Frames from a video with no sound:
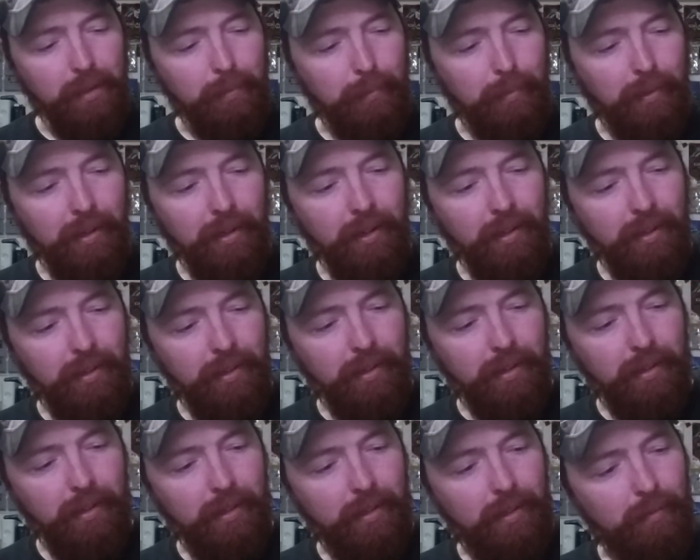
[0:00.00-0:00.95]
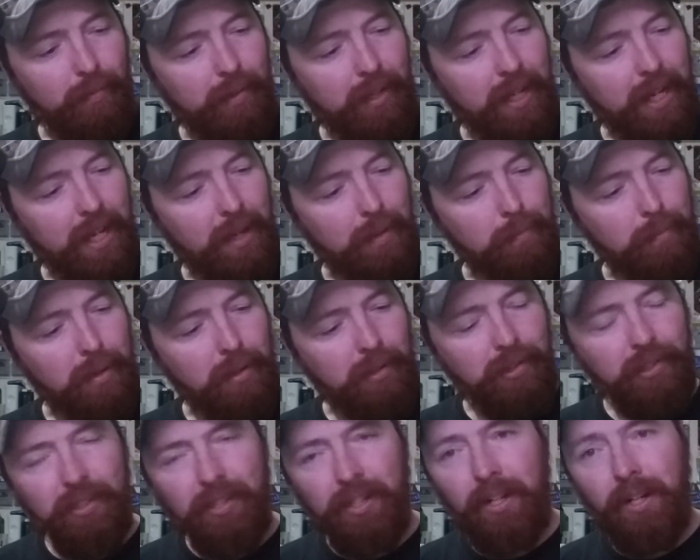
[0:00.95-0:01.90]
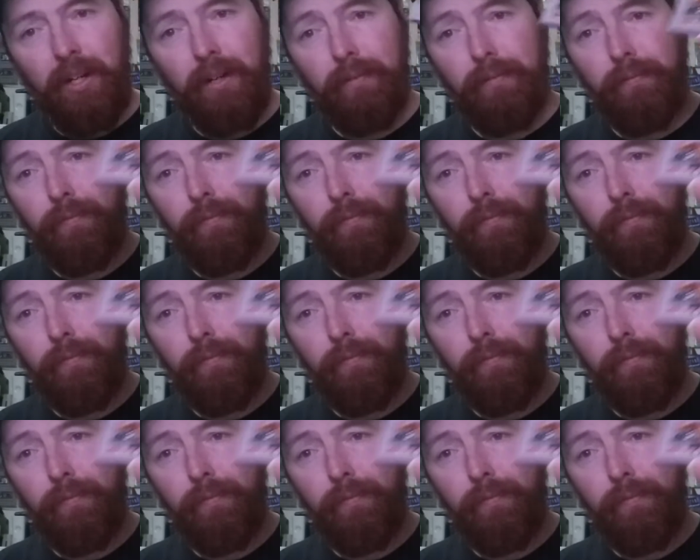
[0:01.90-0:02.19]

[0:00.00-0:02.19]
But we got Mercenary